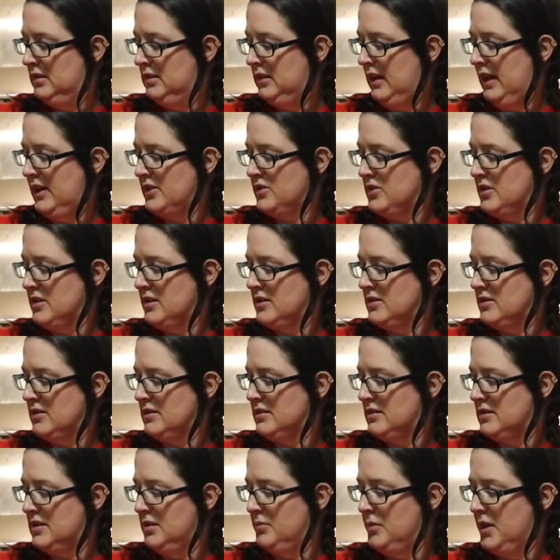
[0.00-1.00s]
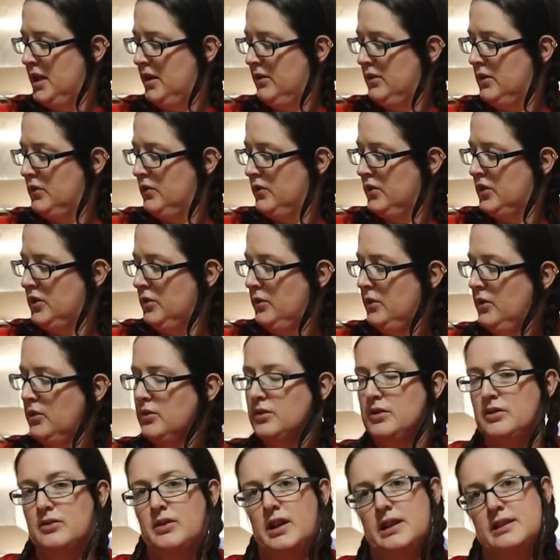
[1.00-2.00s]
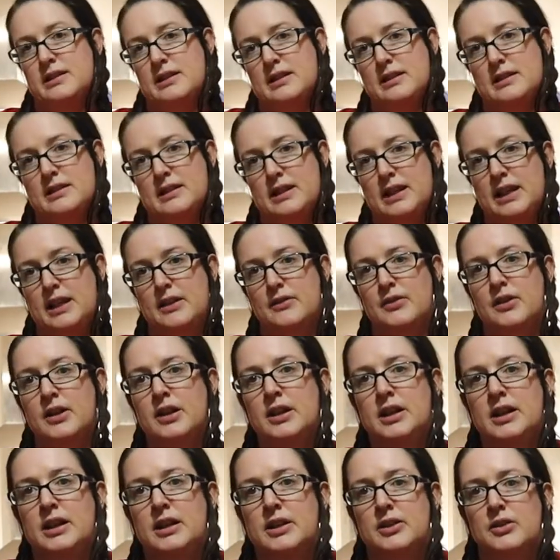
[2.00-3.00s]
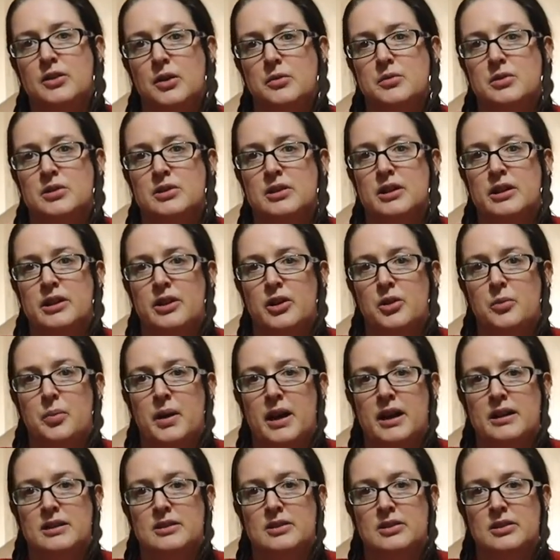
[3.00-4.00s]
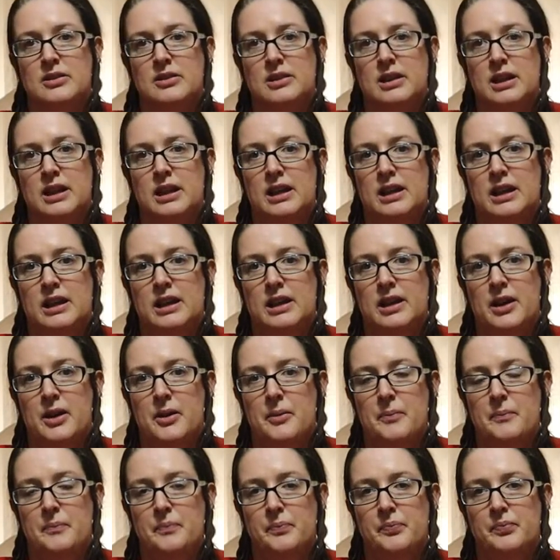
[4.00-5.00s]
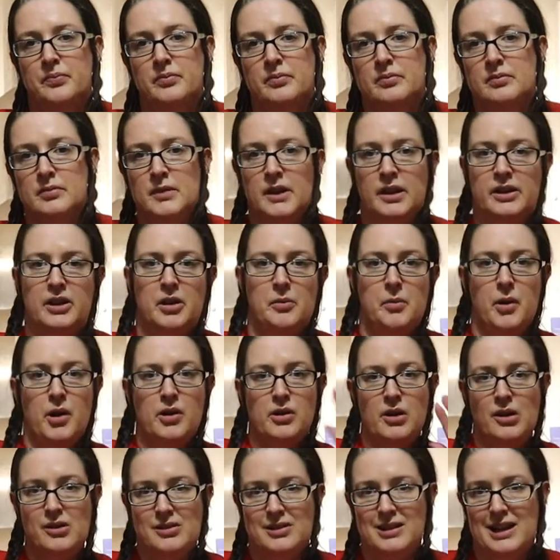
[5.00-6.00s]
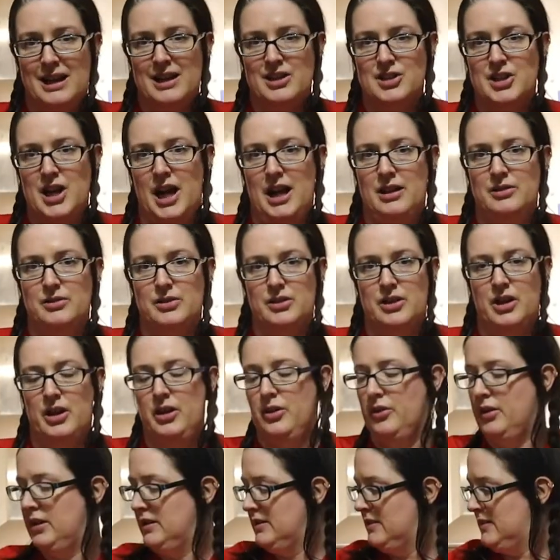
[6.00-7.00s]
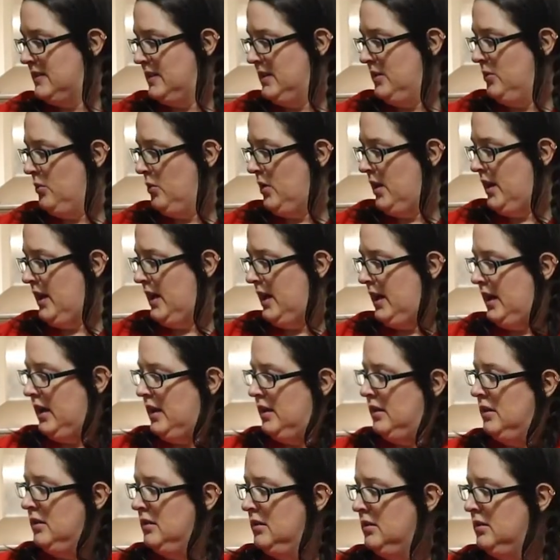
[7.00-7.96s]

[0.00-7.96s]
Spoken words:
it's just seam allowance for sewing onto the rest of the sleeve. So I'm just going to go back to the kimono slash housecoat and see where